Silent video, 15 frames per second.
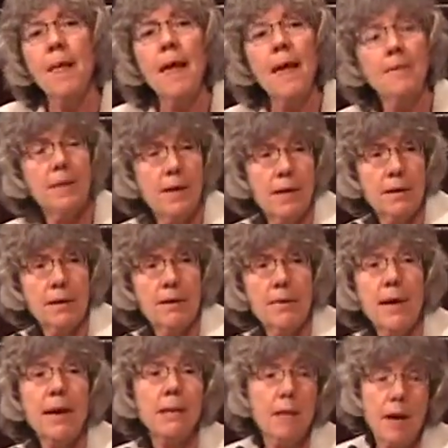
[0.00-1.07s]
And then
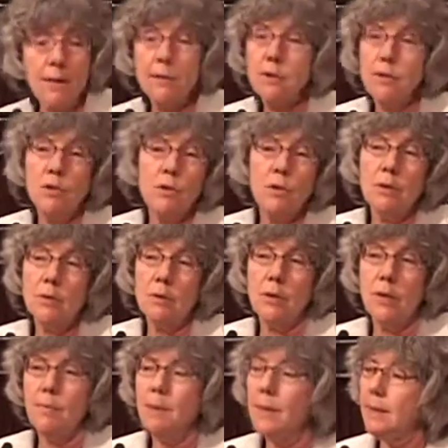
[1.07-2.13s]
they had lost their children.
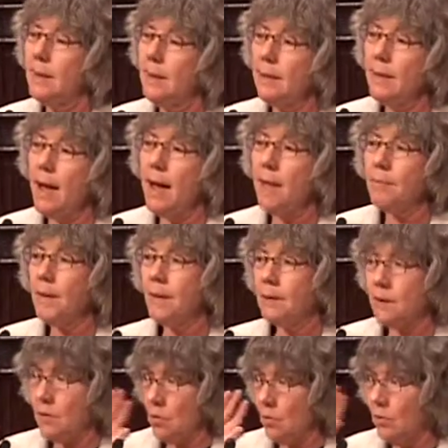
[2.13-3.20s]
They'd been kidnapped and
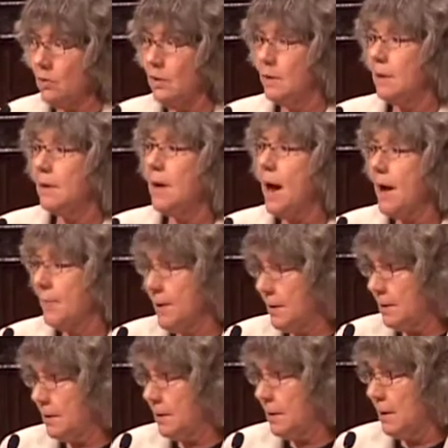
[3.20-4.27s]
sold to the
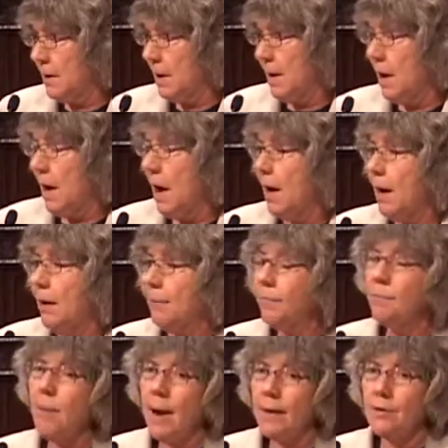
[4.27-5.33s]
diamond
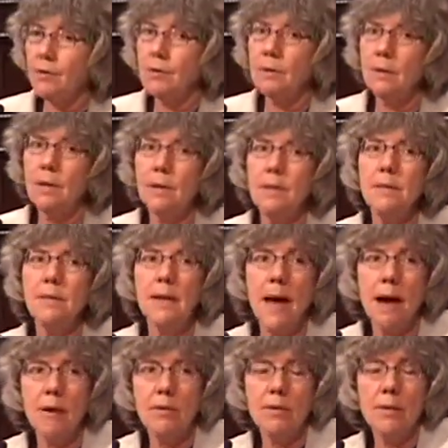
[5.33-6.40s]
miners in the
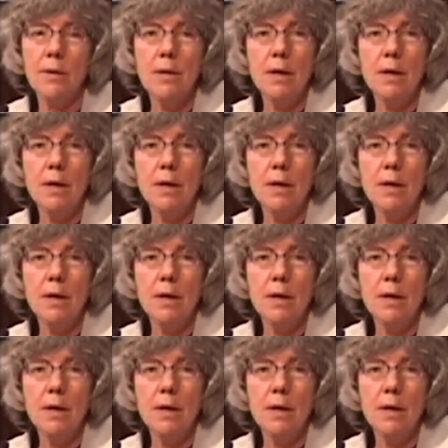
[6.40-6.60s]
South.